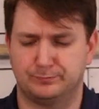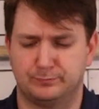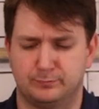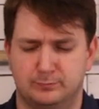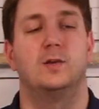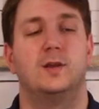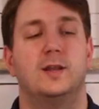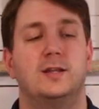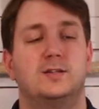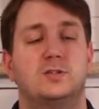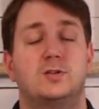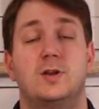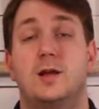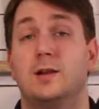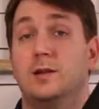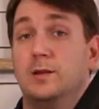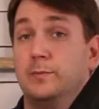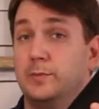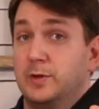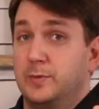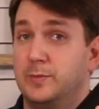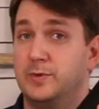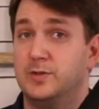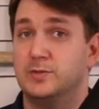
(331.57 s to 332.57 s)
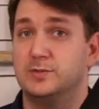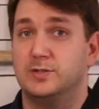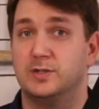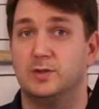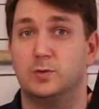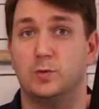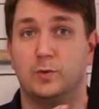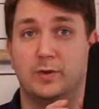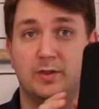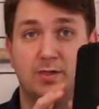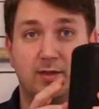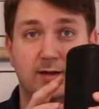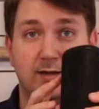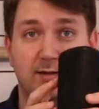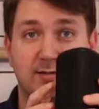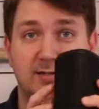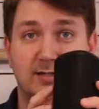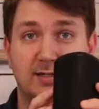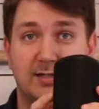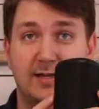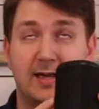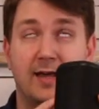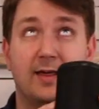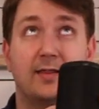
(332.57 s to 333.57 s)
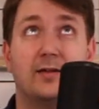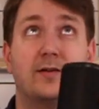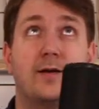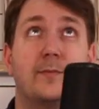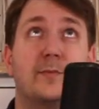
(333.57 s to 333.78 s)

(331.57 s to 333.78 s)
But let's try a little bit of music with it together.